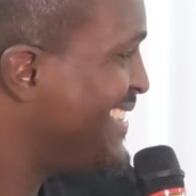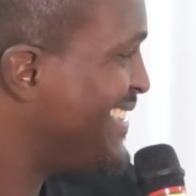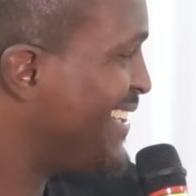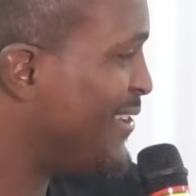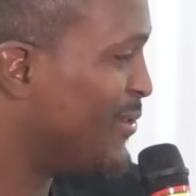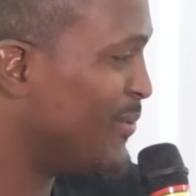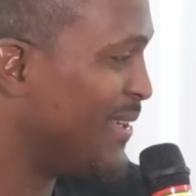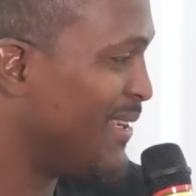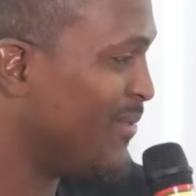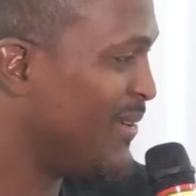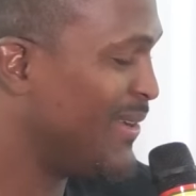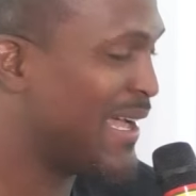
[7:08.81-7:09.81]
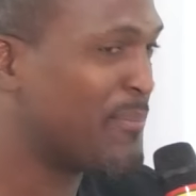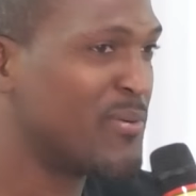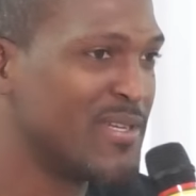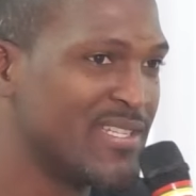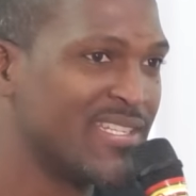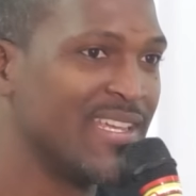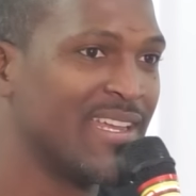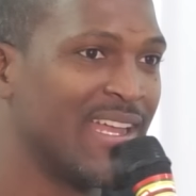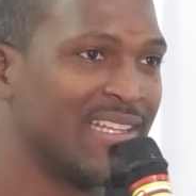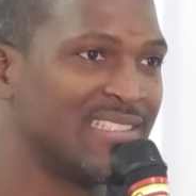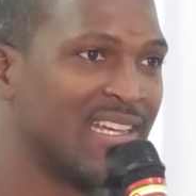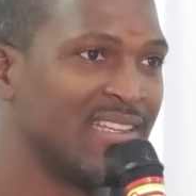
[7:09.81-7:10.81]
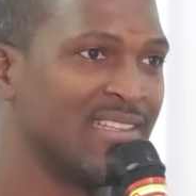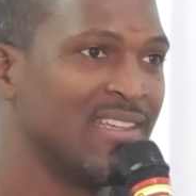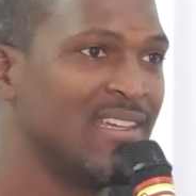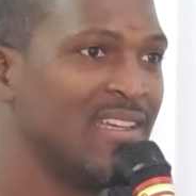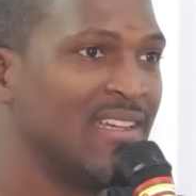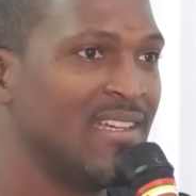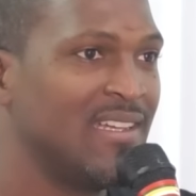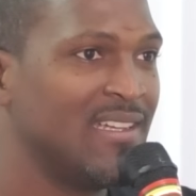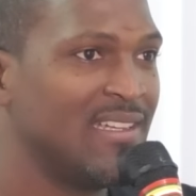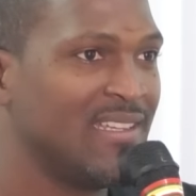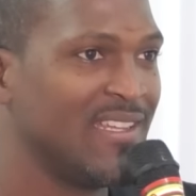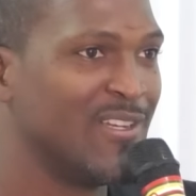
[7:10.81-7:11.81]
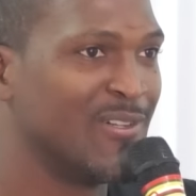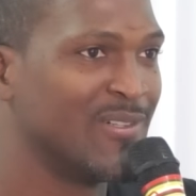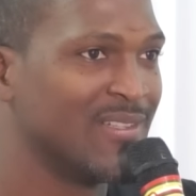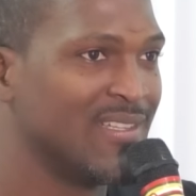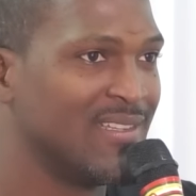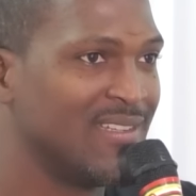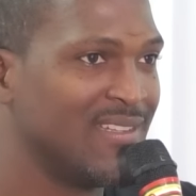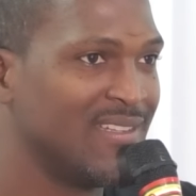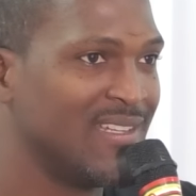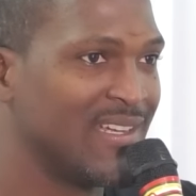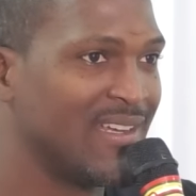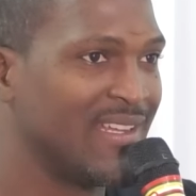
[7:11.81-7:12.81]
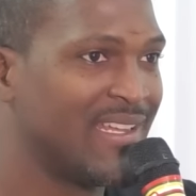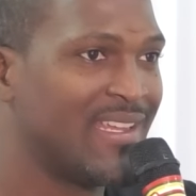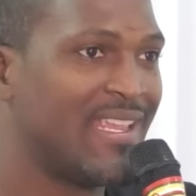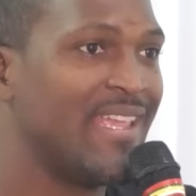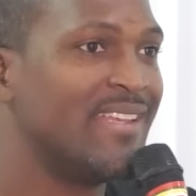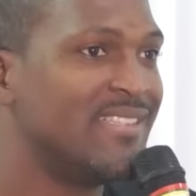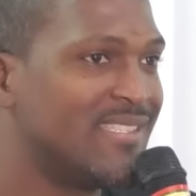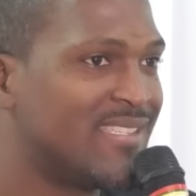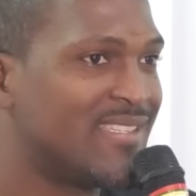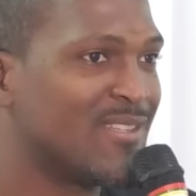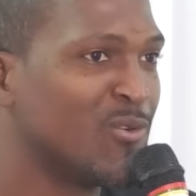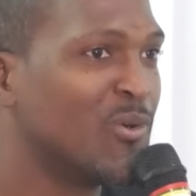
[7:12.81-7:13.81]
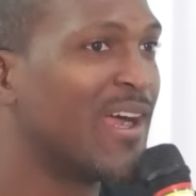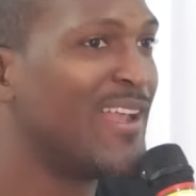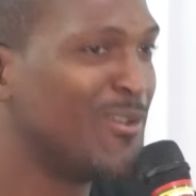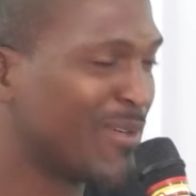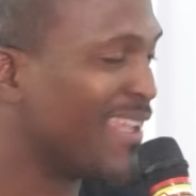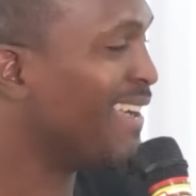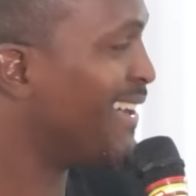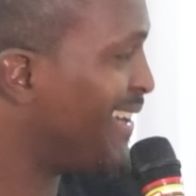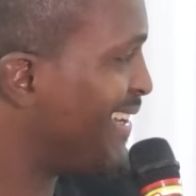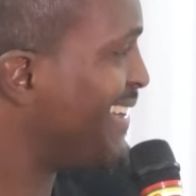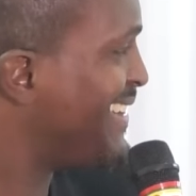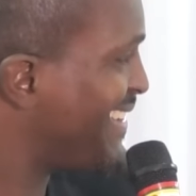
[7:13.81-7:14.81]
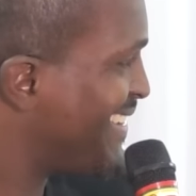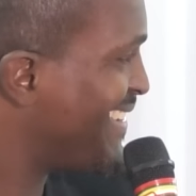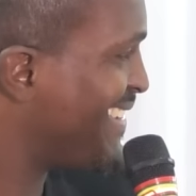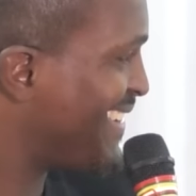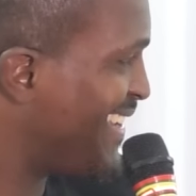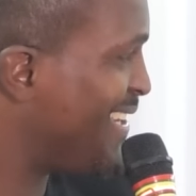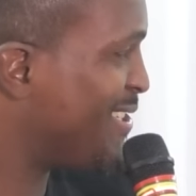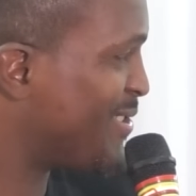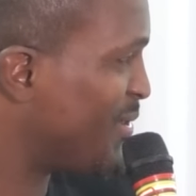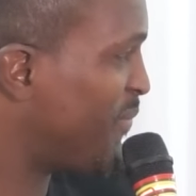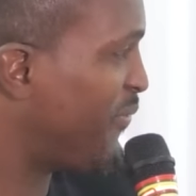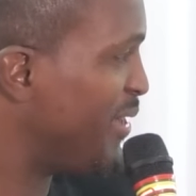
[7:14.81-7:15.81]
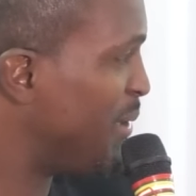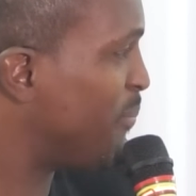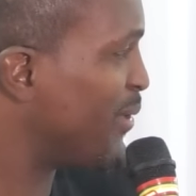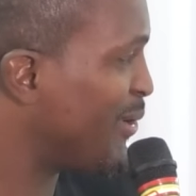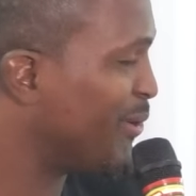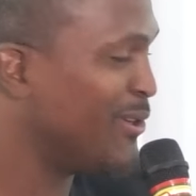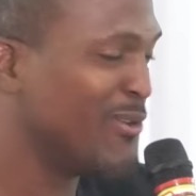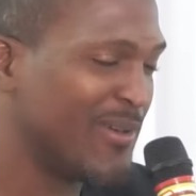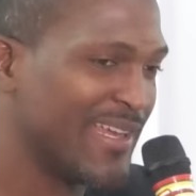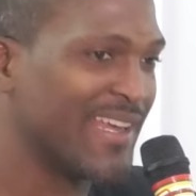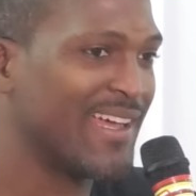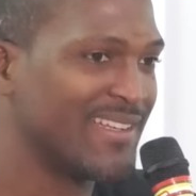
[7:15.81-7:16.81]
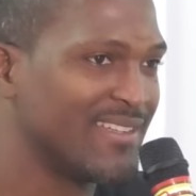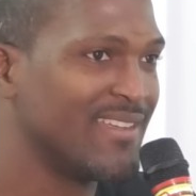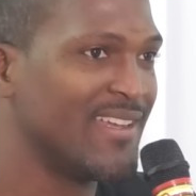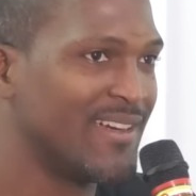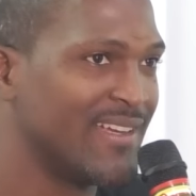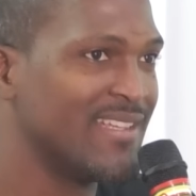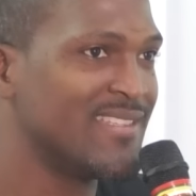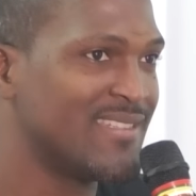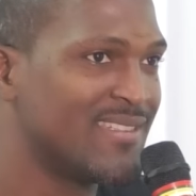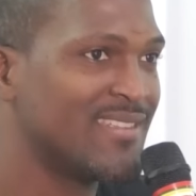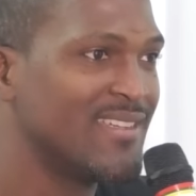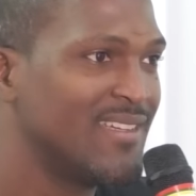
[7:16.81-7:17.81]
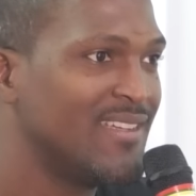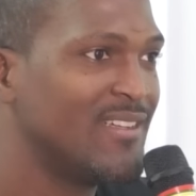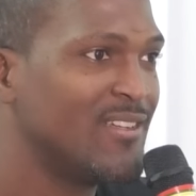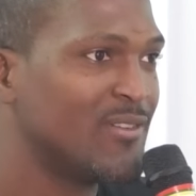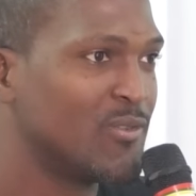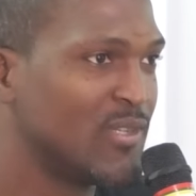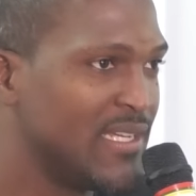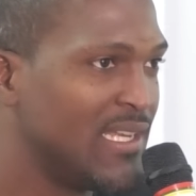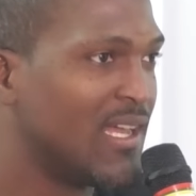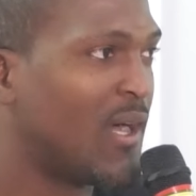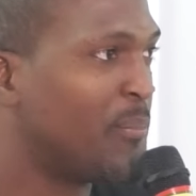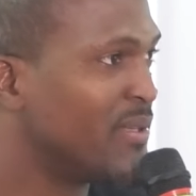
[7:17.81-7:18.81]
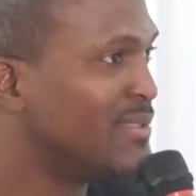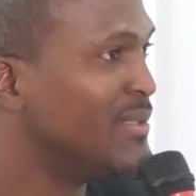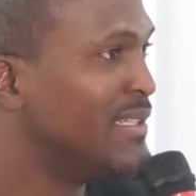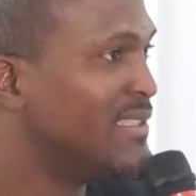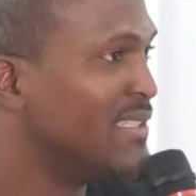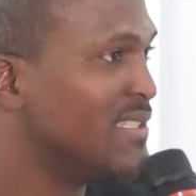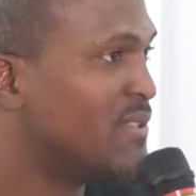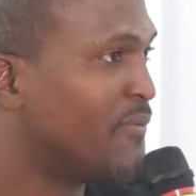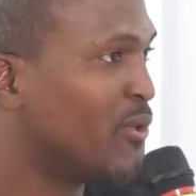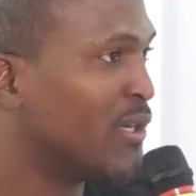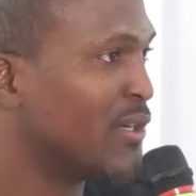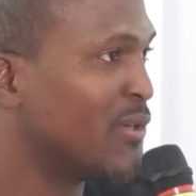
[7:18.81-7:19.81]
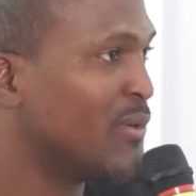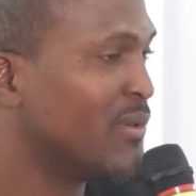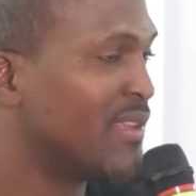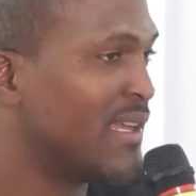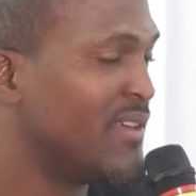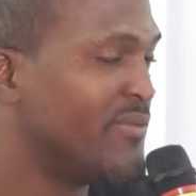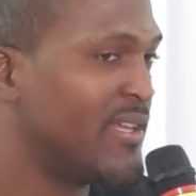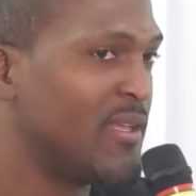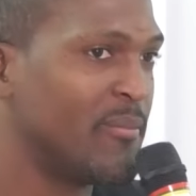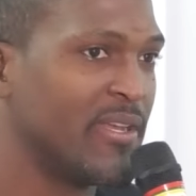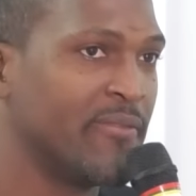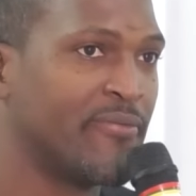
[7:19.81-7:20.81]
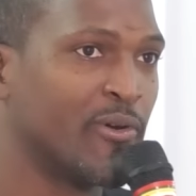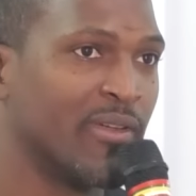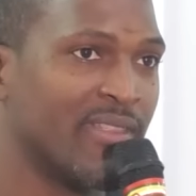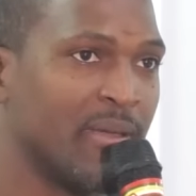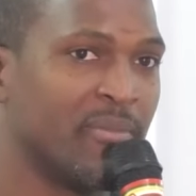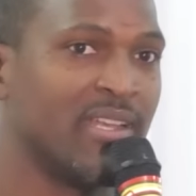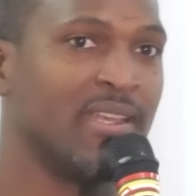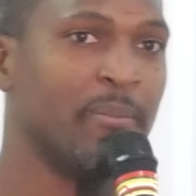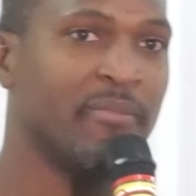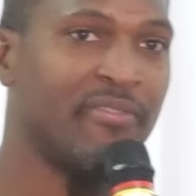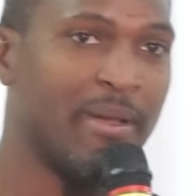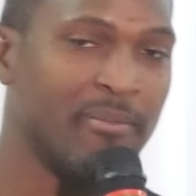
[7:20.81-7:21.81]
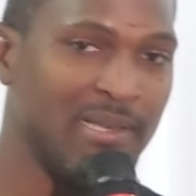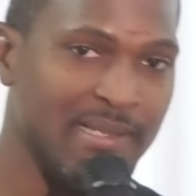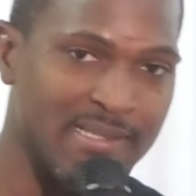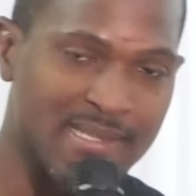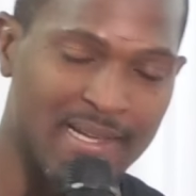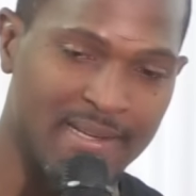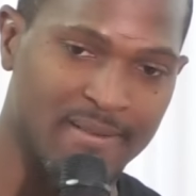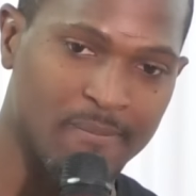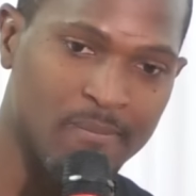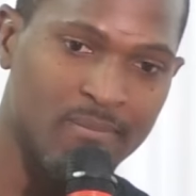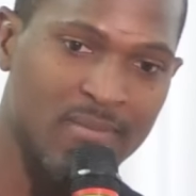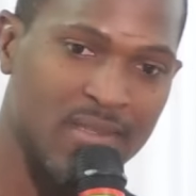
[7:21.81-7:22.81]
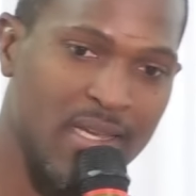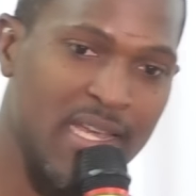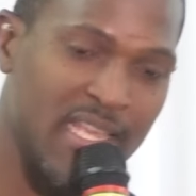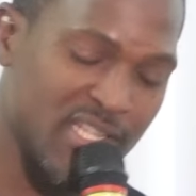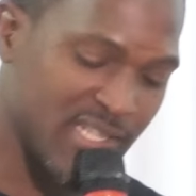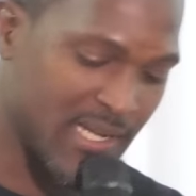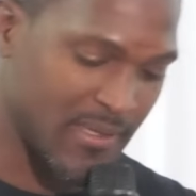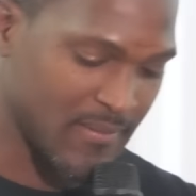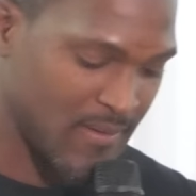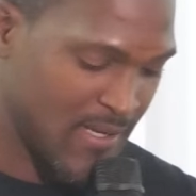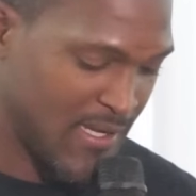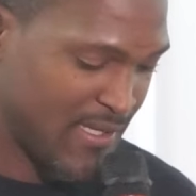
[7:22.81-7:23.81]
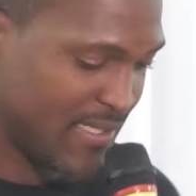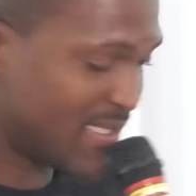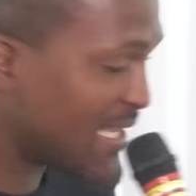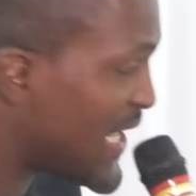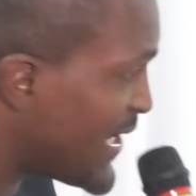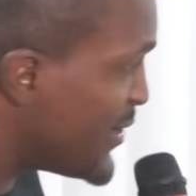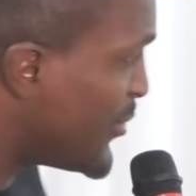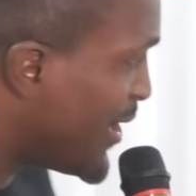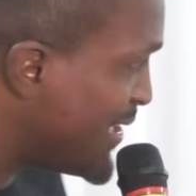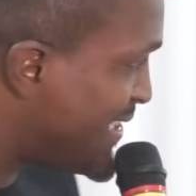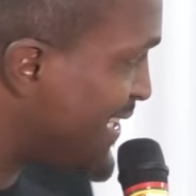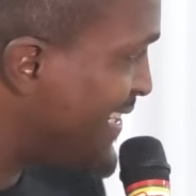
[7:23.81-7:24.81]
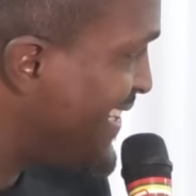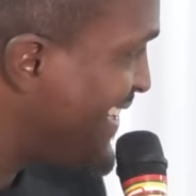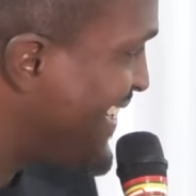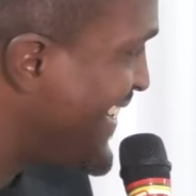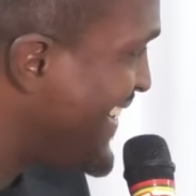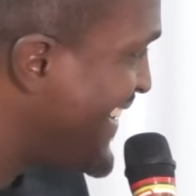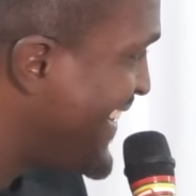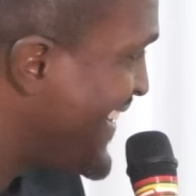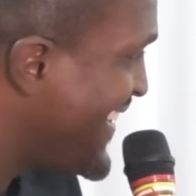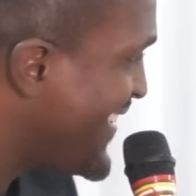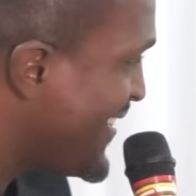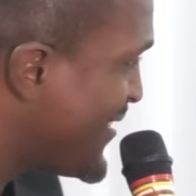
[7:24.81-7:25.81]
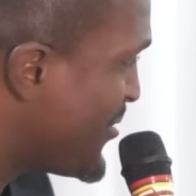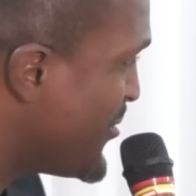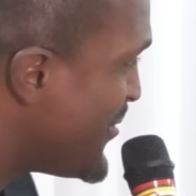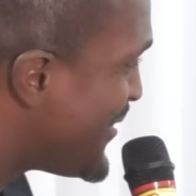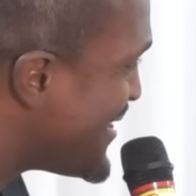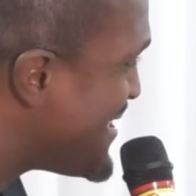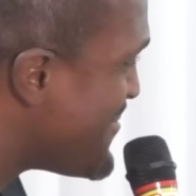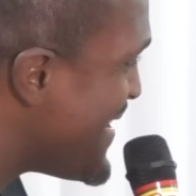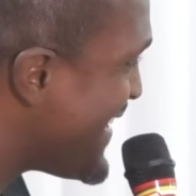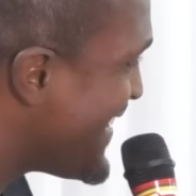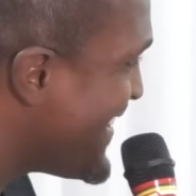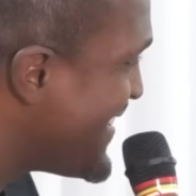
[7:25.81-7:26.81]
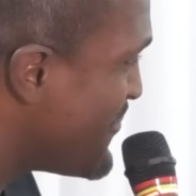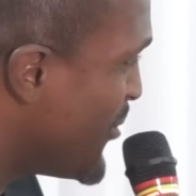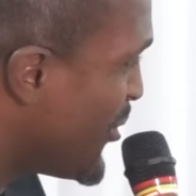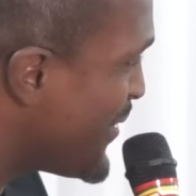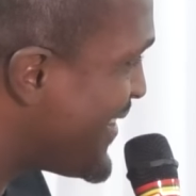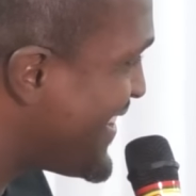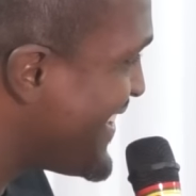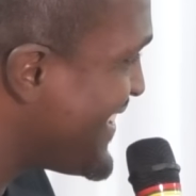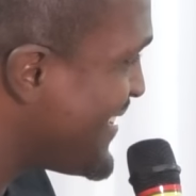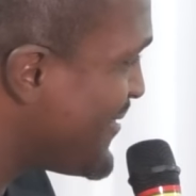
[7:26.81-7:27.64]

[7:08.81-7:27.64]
You know, we appreciate that. And, you know, the kids who are looking on, they should feel proud knowing that there is real opportunities for growth and development for them and them families and the nation. You said that you wanted who to speak? Both